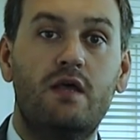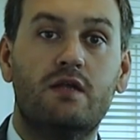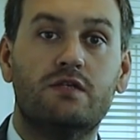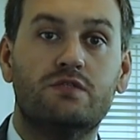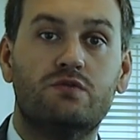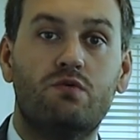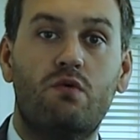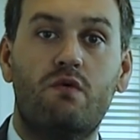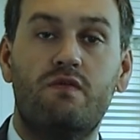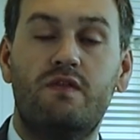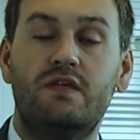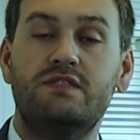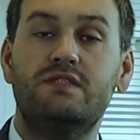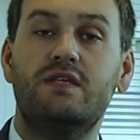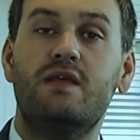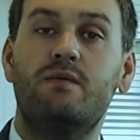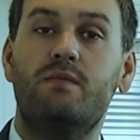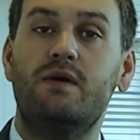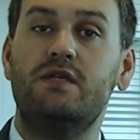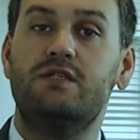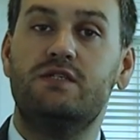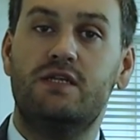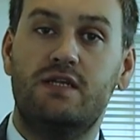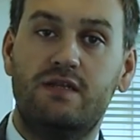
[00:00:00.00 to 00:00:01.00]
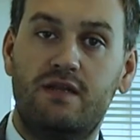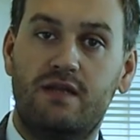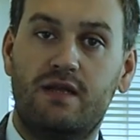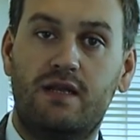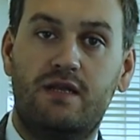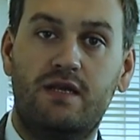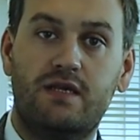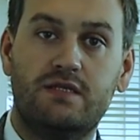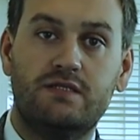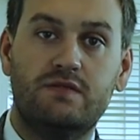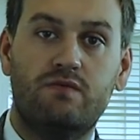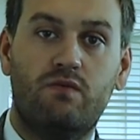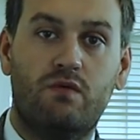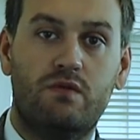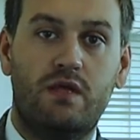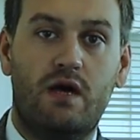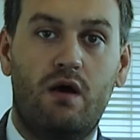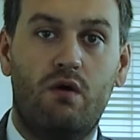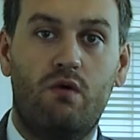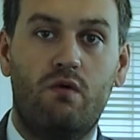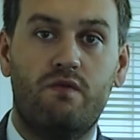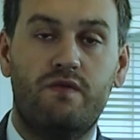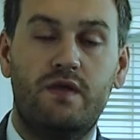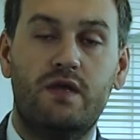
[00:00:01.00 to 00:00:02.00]
So these are the main trading ideas for
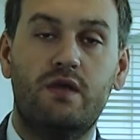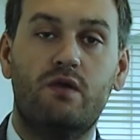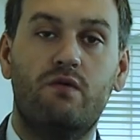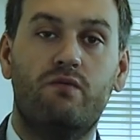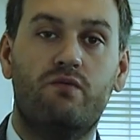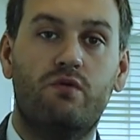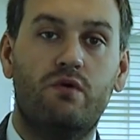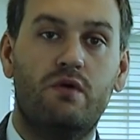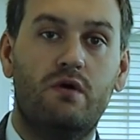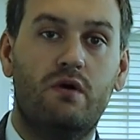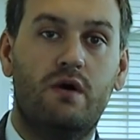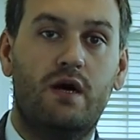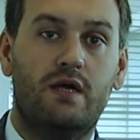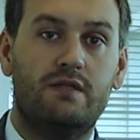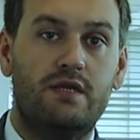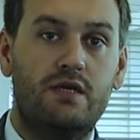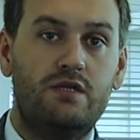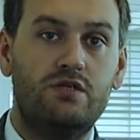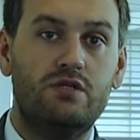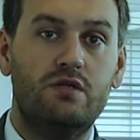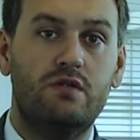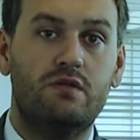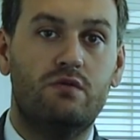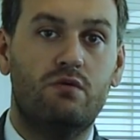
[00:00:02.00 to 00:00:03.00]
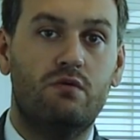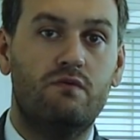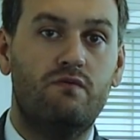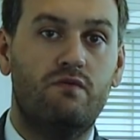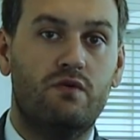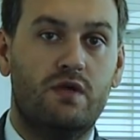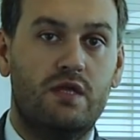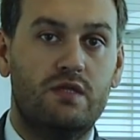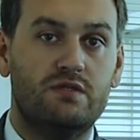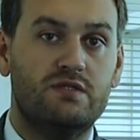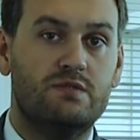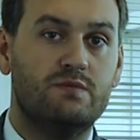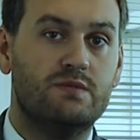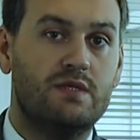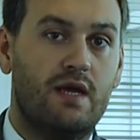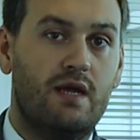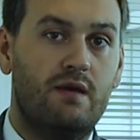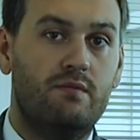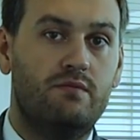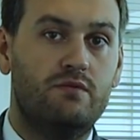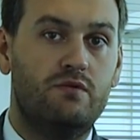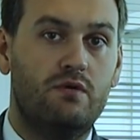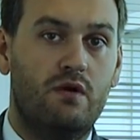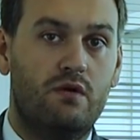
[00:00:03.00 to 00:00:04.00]
now. Thank you for your attention. Don't forget to
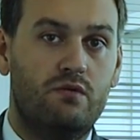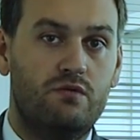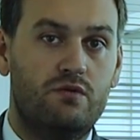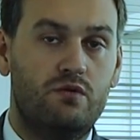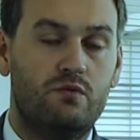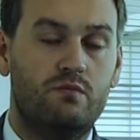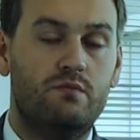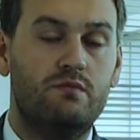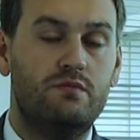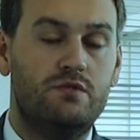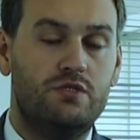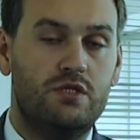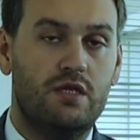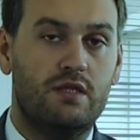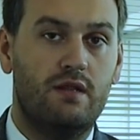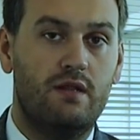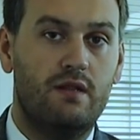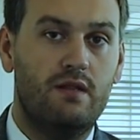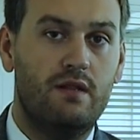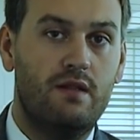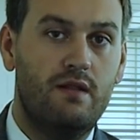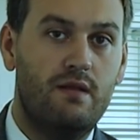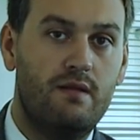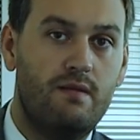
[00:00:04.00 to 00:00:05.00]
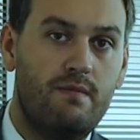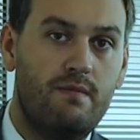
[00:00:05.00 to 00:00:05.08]
subscribe to our YouTube channel.